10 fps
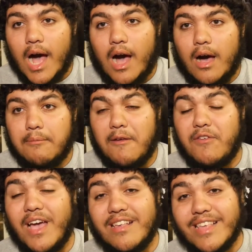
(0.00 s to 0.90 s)
Um, if
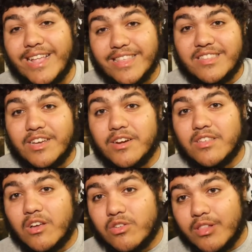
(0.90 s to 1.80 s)
you guys like this series,
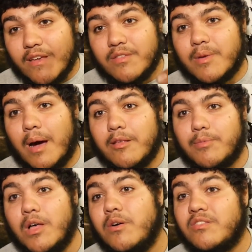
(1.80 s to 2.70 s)
also leave some comments
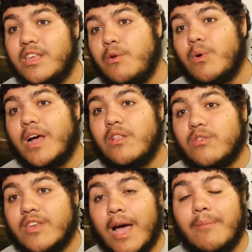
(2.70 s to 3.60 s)
below and see what
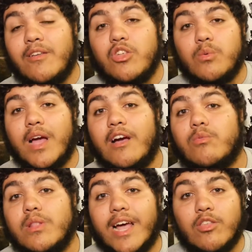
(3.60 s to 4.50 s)
other timelines you
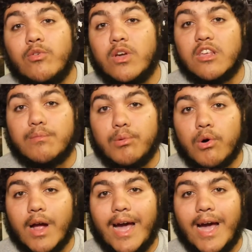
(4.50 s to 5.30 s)
guys would like to explore.